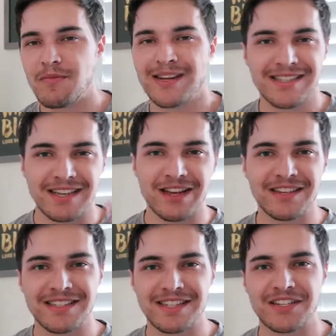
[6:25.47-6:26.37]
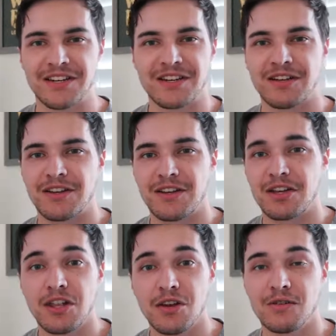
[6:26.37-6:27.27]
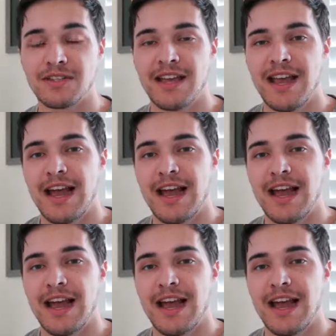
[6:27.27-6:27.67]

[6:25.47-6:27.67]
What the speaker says: When is the London session gonna close?